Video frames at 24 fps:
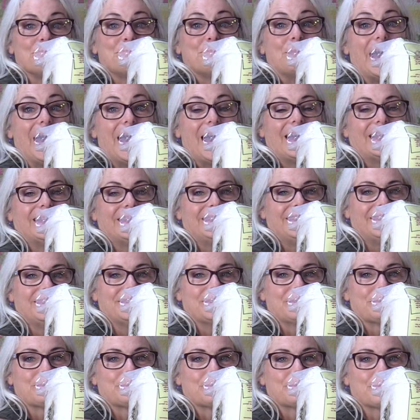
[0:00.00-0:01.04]
batting.
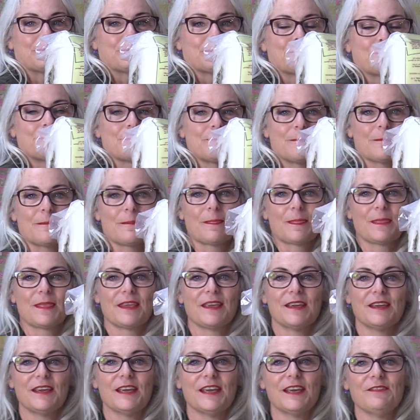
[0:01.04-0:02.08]

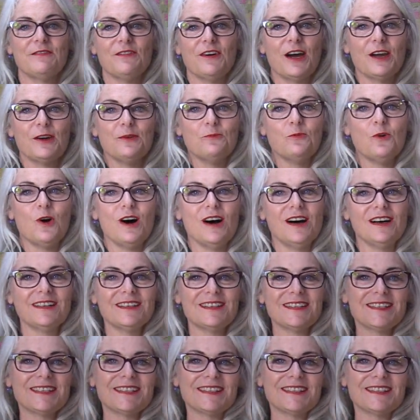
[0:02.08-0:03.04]
If I want